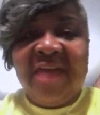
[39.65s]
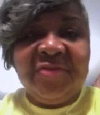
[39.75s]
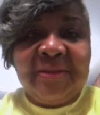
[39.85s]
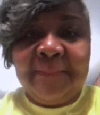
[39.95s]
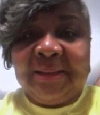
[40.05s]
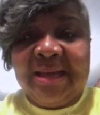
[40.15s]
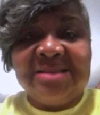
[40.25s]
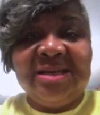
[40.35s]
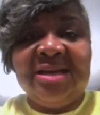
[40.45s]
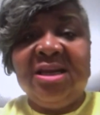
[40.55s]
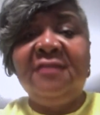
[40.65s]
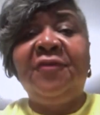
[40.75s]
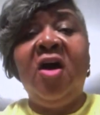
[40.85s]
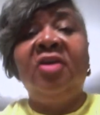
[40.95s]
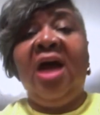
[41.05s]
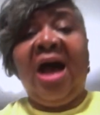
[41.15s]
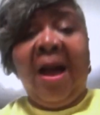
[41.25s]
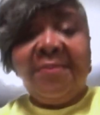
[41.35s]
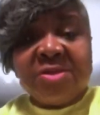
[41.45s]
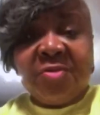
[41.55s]
thankful and blessed that it didn't fall the
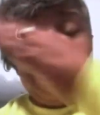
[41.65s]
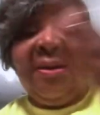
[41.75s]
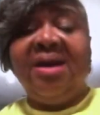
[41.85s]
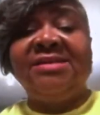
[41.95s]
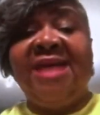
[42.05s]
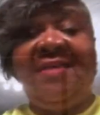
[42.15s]
opposite way because had